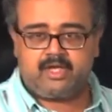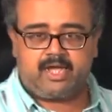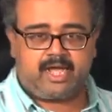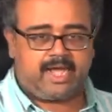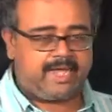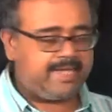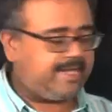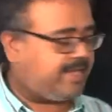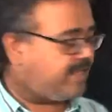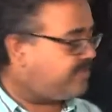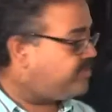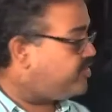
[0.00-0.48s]

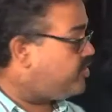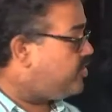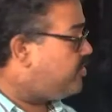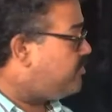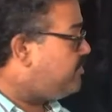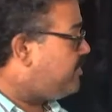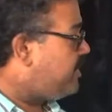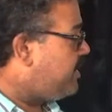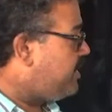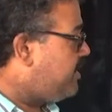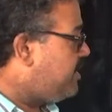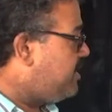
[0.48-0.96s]
I will
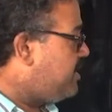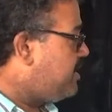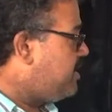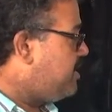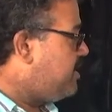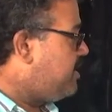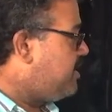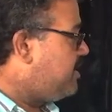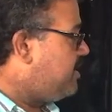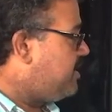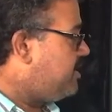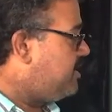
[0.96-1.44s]
assume that
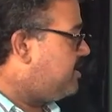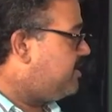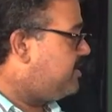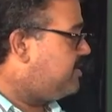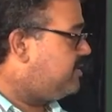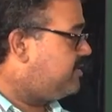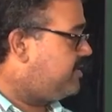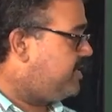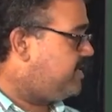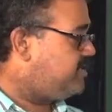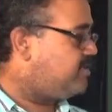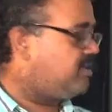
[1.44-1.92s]

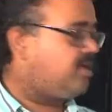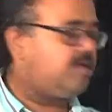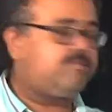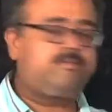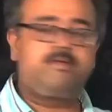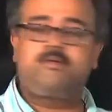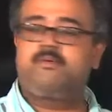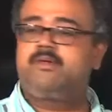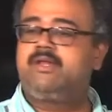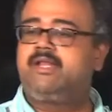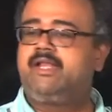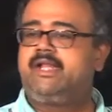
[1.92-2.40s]
these are
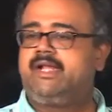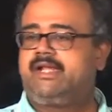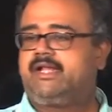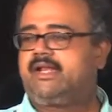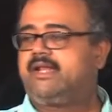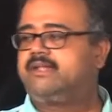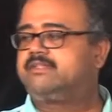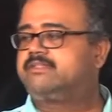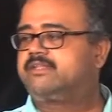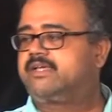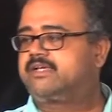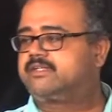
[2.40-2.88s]
my only
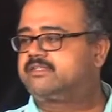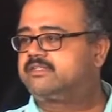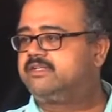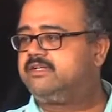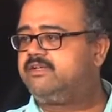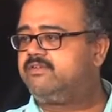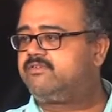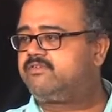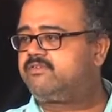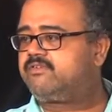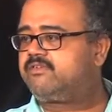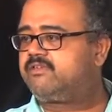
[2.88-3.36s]

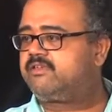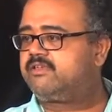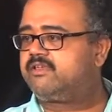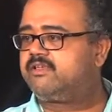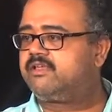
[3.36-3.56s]
transactions,